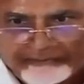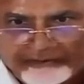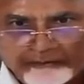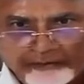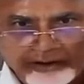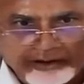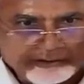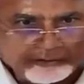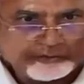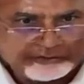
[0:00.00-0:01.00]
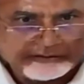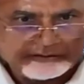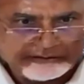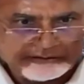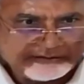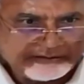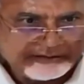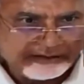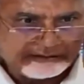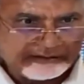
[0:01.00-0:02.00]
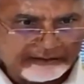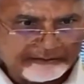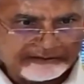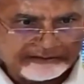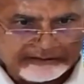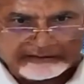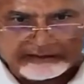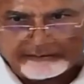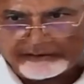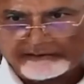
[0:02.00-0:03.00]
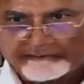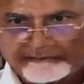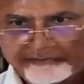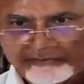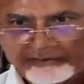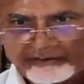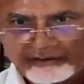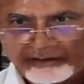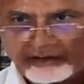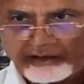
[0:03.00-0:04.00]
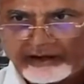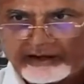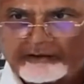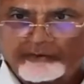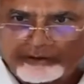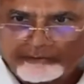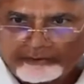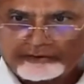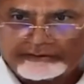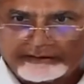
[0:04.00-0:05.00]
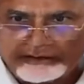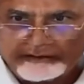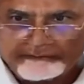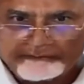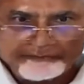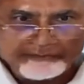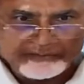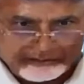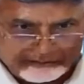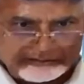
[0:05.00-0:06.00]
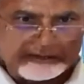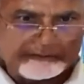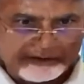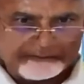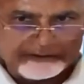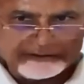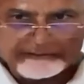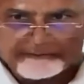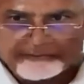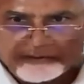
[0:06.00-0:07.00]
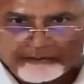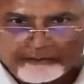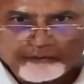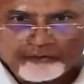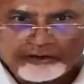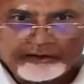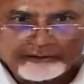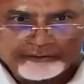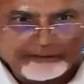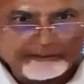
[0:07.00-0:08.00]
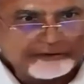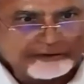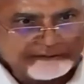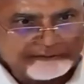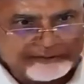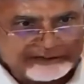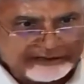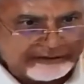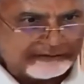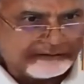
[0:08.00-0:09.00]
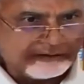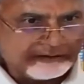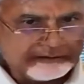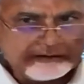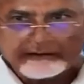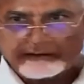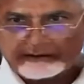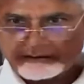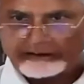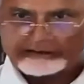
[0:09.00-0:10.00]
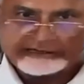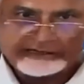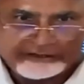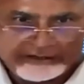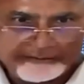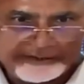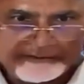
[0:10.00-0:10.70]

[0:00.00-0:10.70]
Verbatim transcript: We had two cities, Hyderabad, Secunderabad. I added one more city, that is Cyberabad, only to promote information technology and knowledge economy.